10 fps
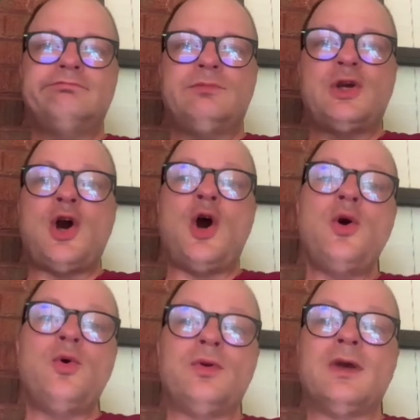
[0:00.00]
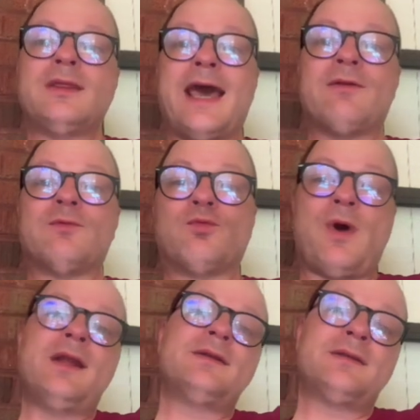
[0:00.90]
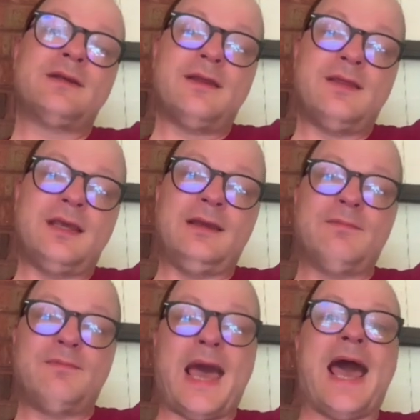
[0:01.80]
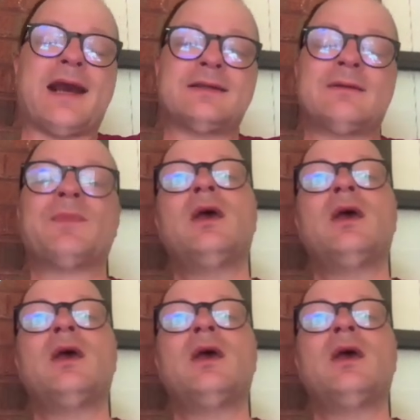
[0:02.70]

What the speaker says: code that runs the packs,